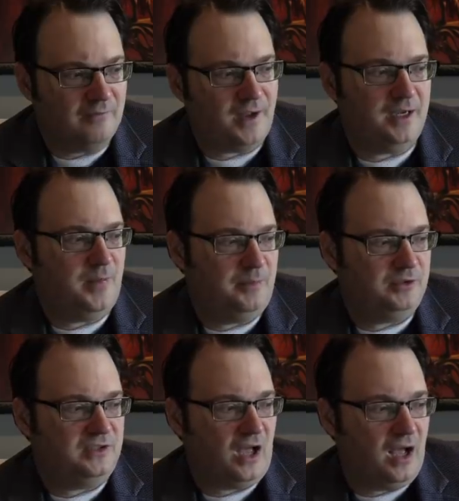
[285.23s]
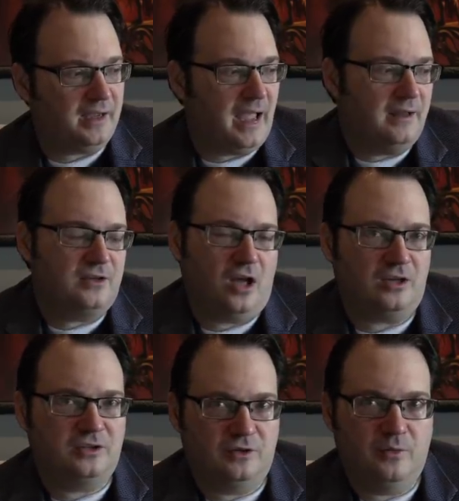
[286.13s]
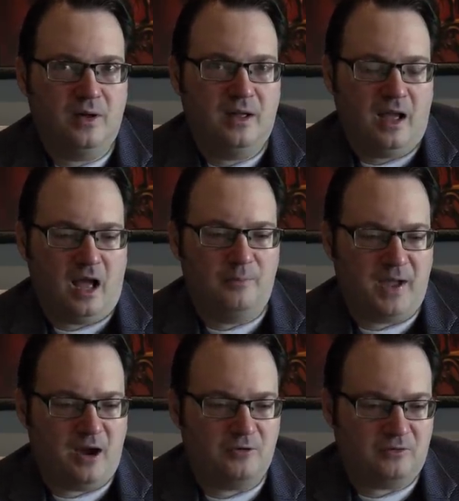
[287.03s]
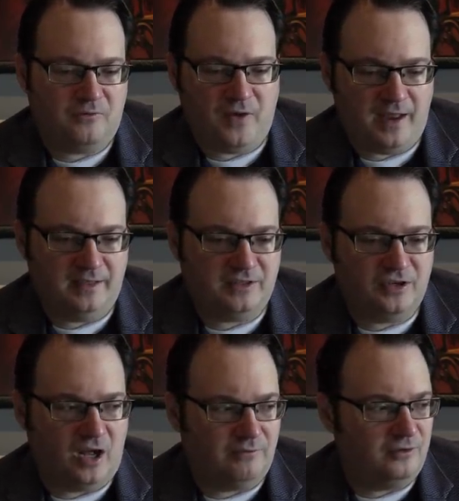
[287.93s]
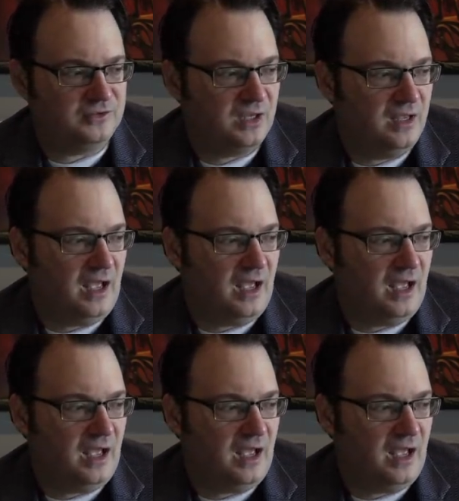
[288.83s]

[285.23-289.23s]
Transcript: finding people to talk, at, talk to about fantasy novels.